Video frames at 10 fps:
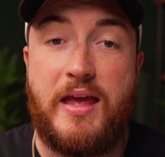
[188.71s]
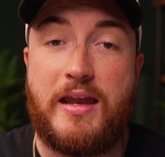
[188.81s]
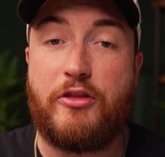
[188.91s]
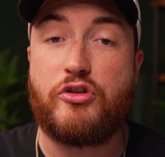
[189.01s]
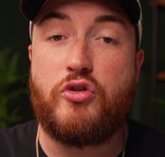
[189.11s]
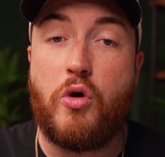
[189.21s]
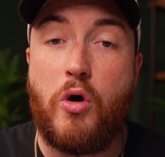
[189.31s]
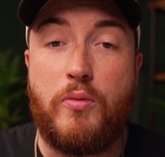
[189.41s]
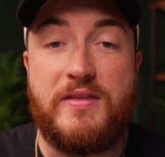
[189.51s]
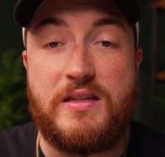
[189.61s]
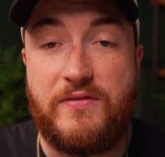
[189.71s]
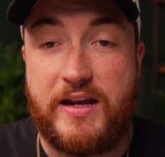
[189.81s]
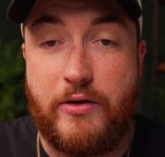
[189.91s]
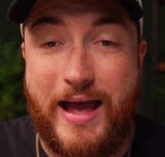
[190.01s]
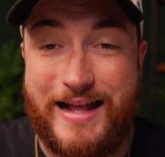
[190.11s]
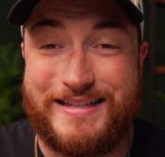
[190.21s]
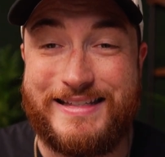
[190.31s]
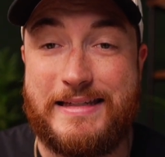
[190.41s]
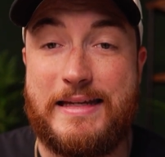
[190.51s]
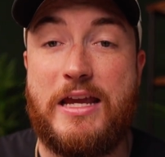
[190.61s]
Now, the goal with these video ads
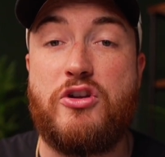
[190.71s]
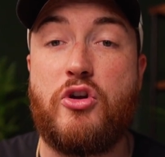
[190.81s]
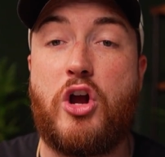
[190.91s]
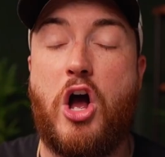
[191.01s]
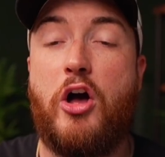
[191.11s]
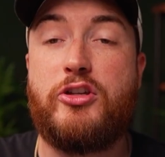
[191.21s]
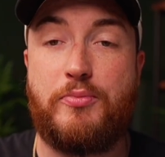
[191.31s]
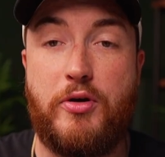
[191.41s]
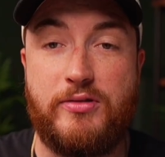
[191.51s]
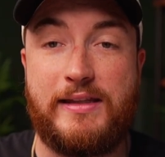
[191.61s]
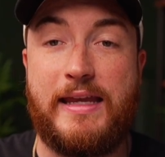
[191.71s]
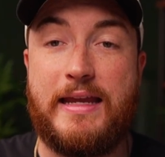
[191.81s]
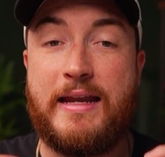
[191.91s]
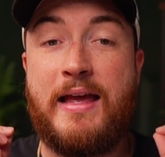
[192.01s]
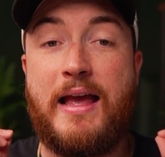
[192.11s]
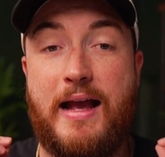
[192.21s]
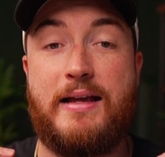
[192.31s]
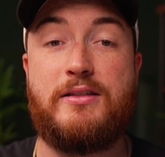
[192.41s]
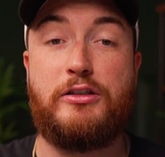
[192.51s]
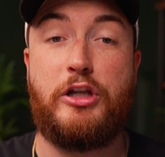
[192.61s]
is to get your cost per lead
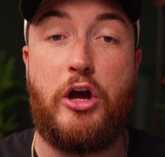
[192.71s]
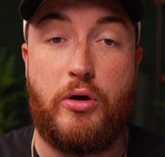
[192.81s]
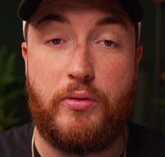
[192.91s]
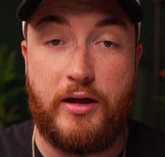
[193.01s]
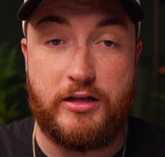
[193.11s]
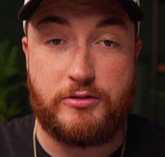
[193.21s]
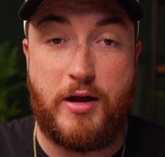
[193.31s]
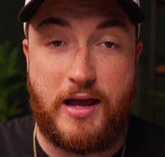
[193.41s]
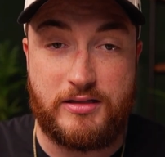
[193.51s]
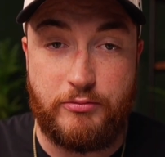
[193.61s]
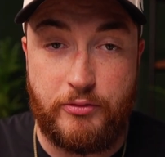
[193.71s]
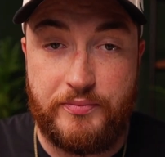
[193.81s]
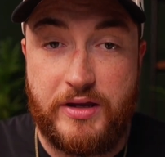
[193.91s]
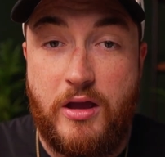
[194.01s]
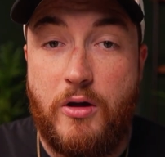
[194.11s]
as low as possible.